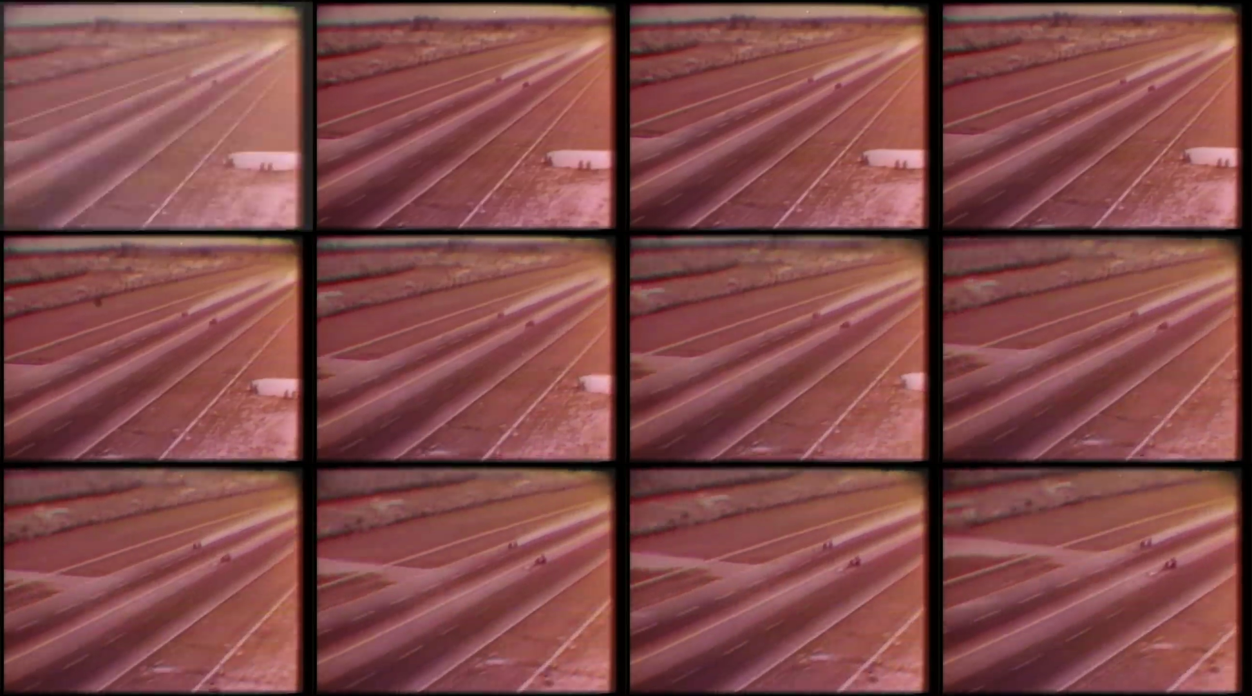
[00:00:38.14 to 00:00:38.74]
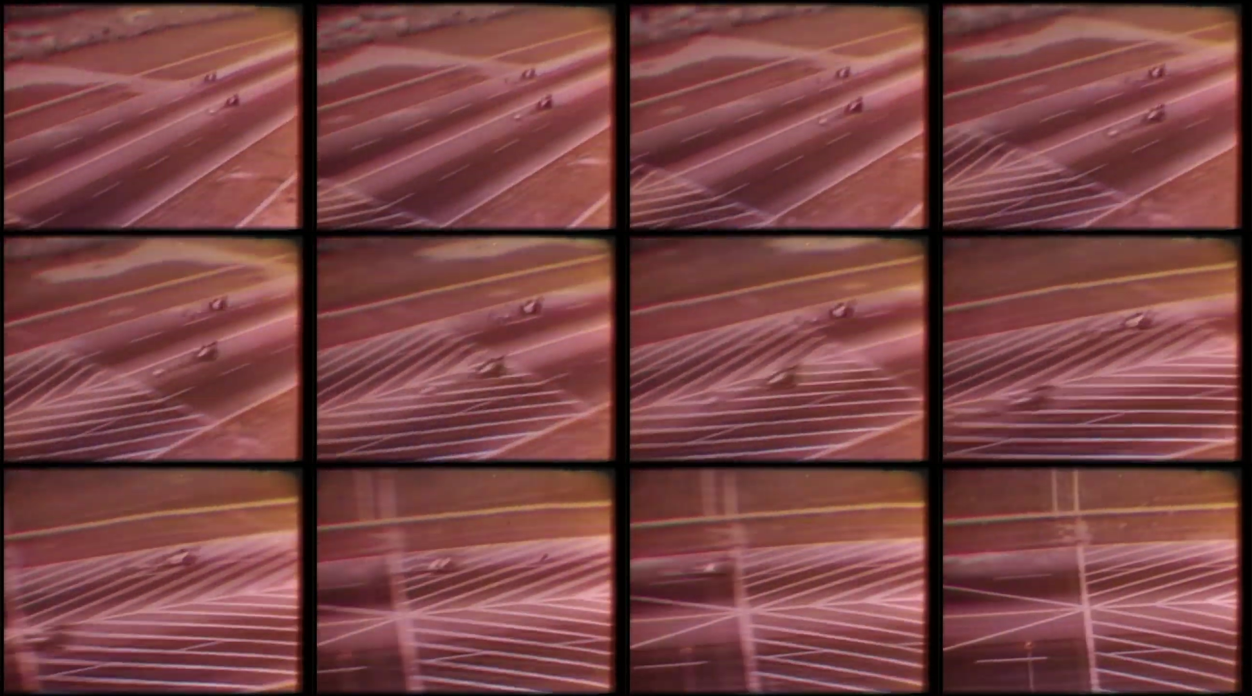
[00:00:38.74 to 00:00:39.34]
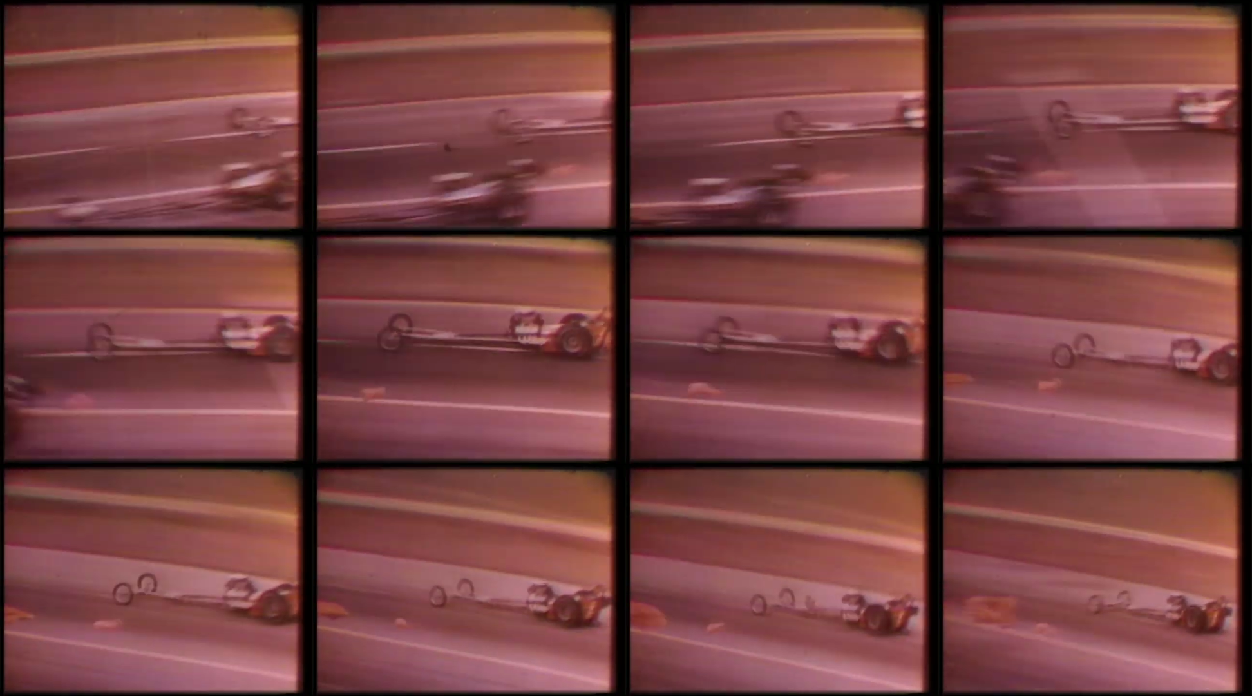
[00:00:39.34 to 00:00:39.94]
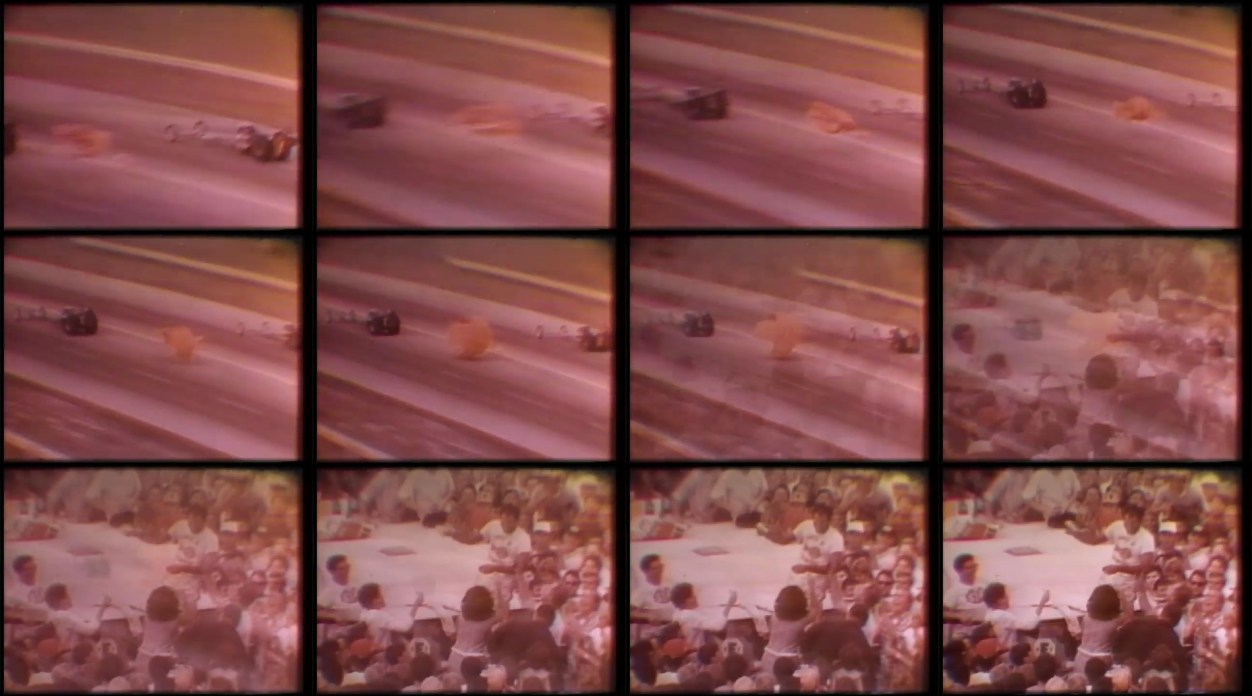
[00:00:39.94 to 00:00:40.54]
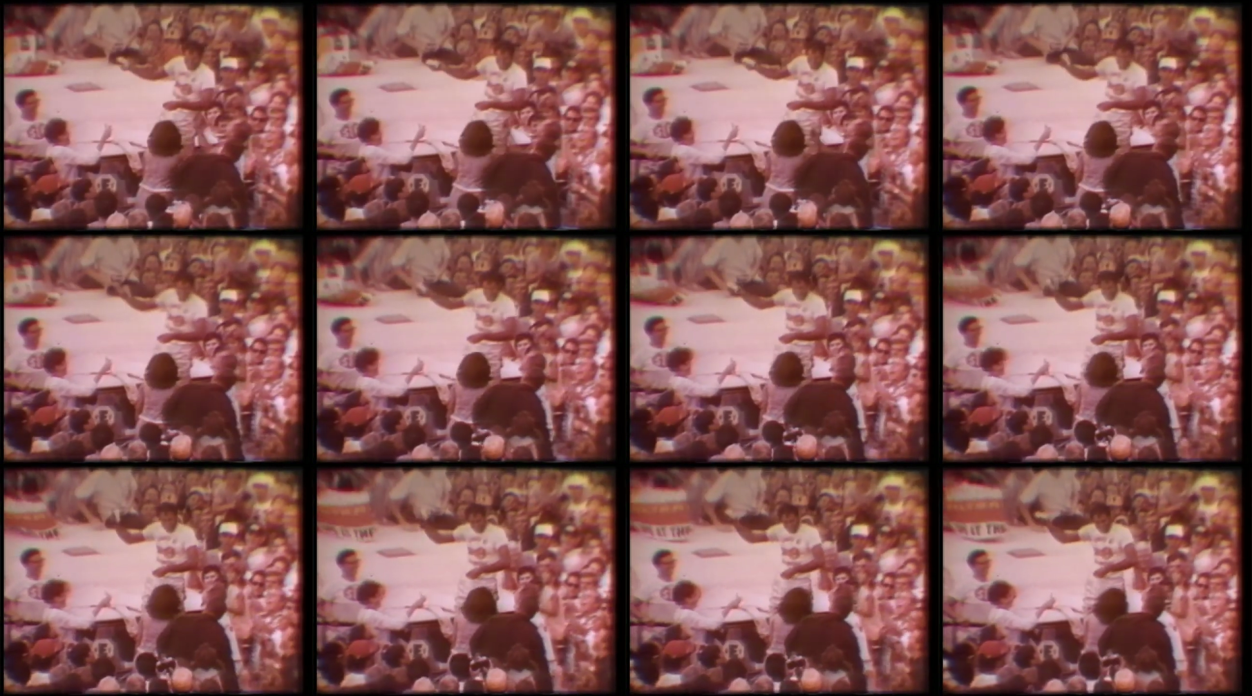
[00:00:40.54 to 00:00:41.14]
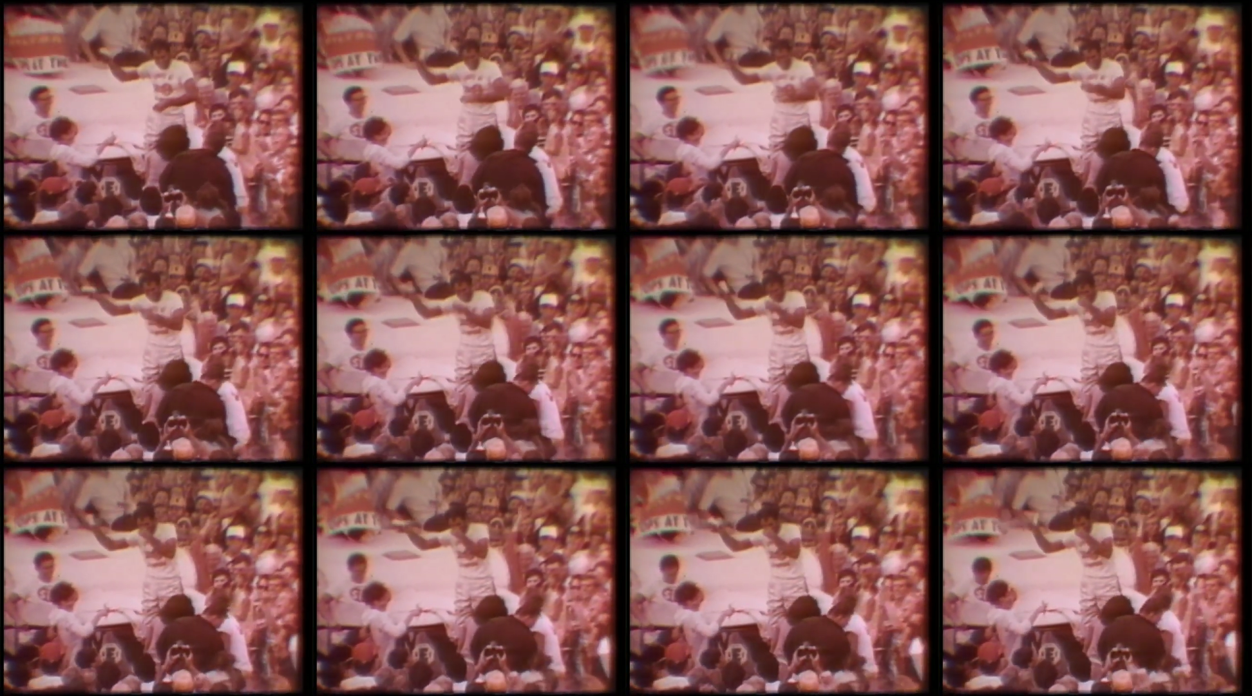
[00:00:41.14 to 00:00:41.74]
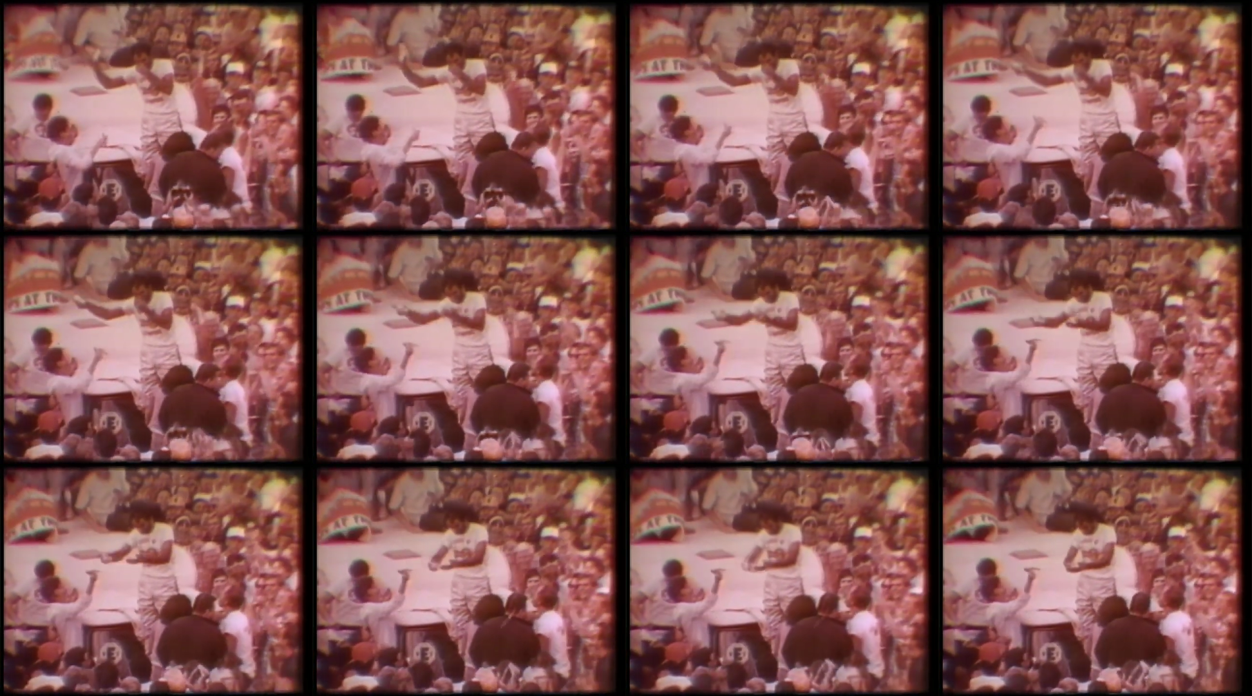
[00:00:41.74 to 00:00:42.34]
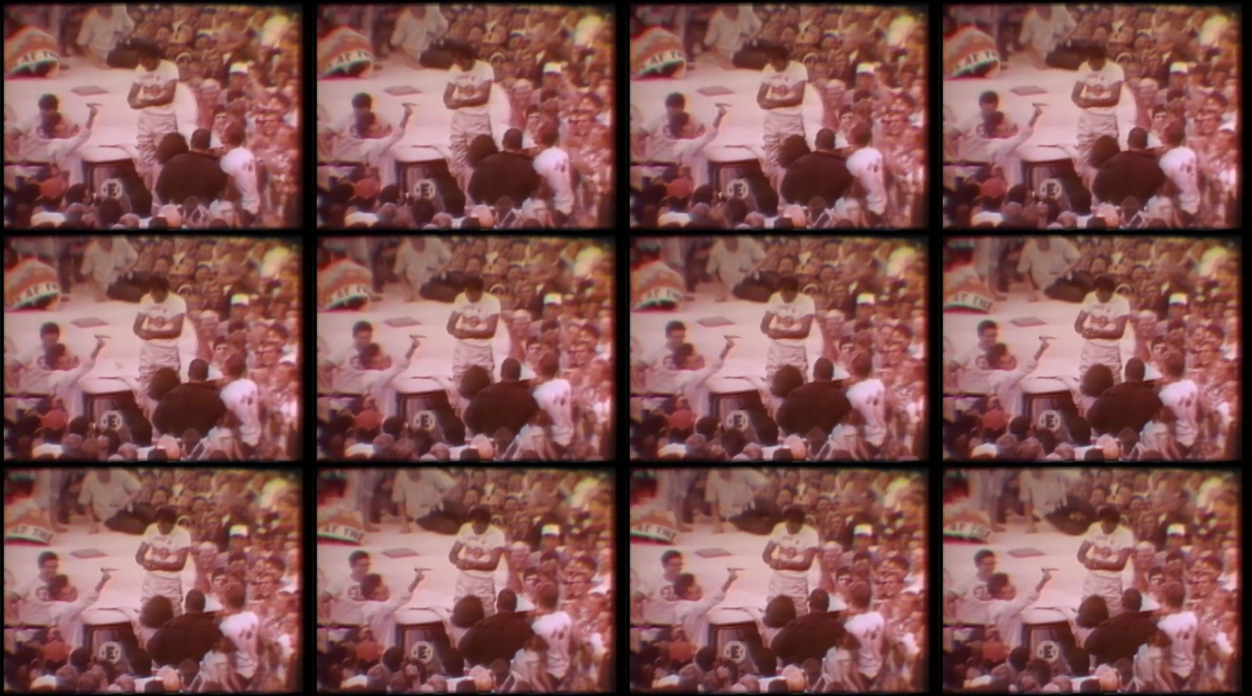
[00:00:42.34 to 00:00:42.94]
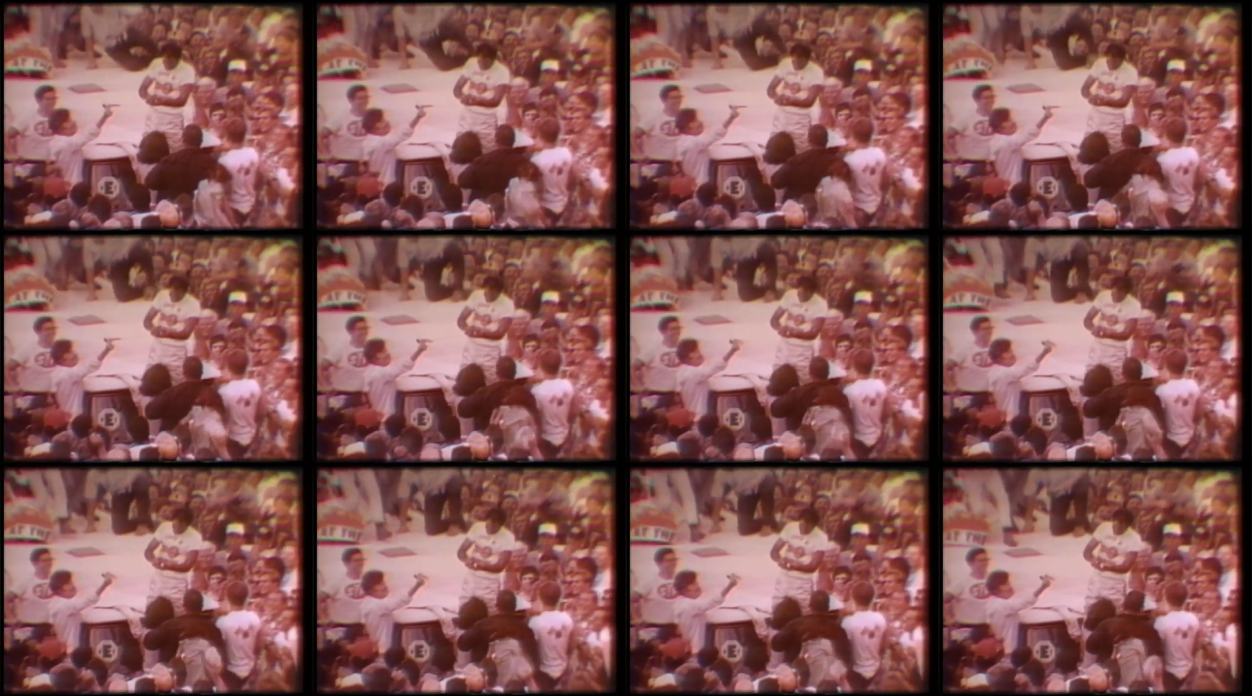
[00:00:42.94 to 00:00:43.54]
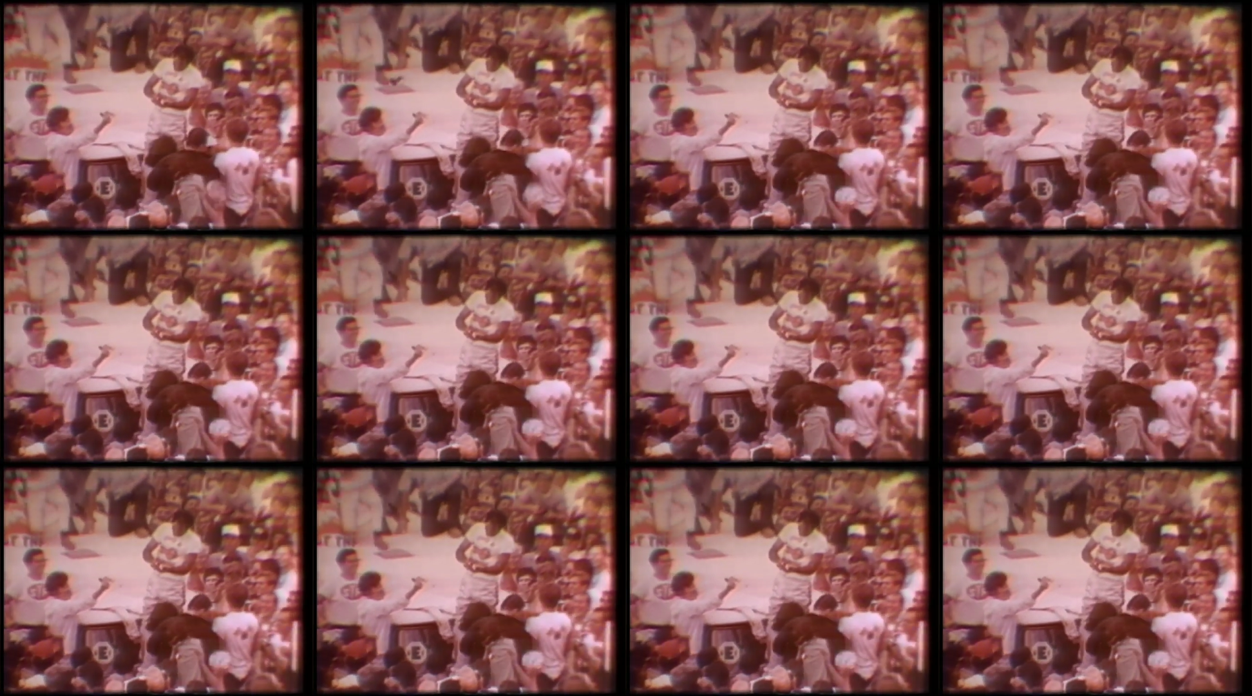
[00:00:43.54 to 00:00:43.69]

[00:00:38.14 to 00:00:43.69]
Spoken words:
Nobody's mouth can be seen.